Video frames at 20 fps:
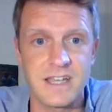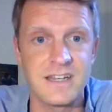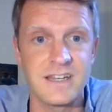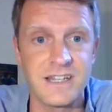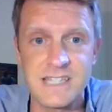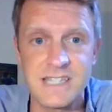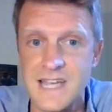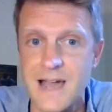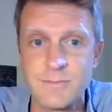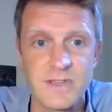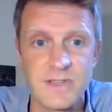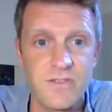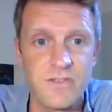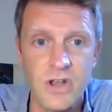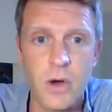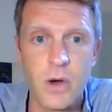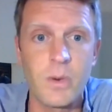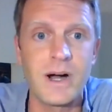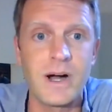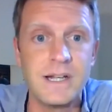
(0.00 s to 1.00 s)
and at times I have
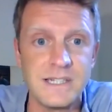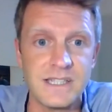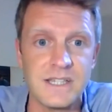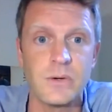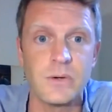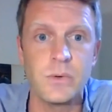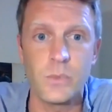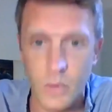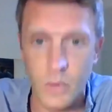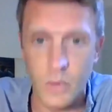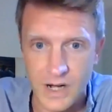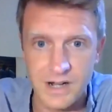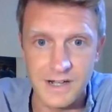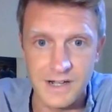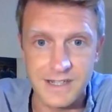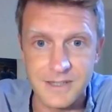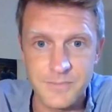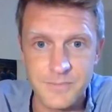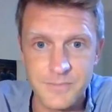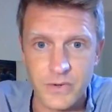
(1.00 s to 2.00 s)
no idea
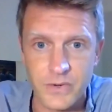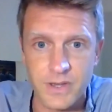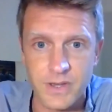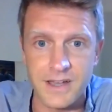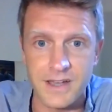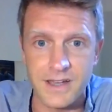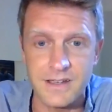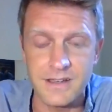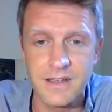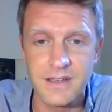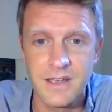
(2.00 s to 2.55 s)
why, okay?